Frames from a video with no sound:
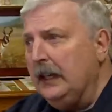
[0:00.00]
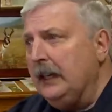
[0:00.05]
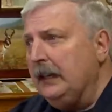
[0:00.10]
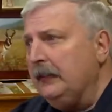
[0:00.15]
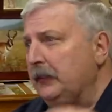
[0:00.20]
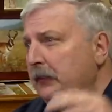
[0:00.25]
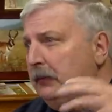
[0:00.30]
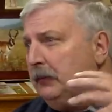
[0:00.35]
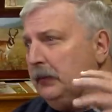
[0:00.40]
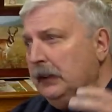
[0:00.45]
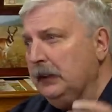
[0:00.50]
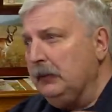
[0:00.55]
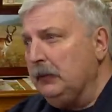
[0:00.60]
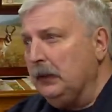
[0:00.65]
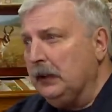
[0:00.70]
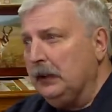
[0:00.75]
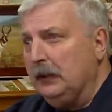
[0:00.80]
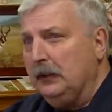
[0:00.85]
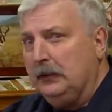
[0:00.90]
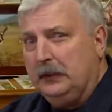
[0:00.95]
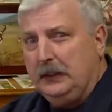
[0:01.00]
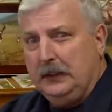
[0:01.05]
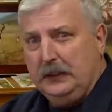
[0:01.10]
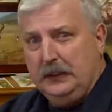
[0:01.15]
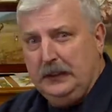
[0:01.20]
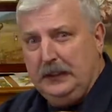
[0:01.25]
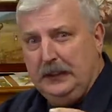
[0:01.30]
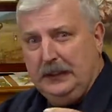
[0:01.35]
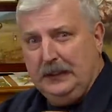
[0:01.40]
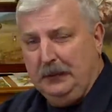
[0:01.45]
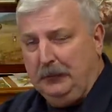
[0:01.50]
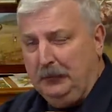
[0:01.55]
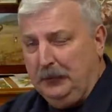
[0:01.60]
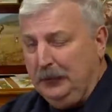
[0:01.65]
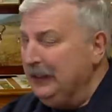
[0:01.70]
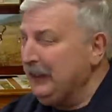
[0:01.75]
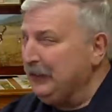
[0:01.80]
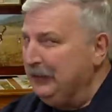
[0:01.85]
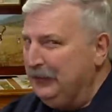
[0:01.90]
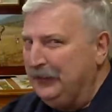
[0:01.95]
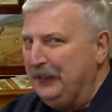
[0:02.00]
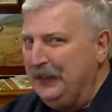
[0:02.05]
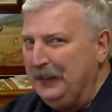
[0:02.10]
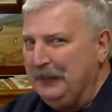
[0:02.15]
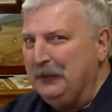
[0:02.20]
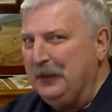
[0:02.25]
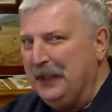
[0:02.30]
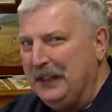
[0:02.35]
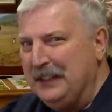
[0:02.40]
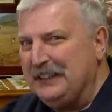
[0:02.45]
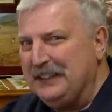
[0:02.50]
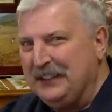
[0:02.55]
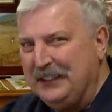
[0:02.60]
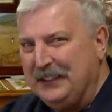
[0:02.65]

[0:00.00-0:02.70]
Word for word: If you really want to go to see some really fun ways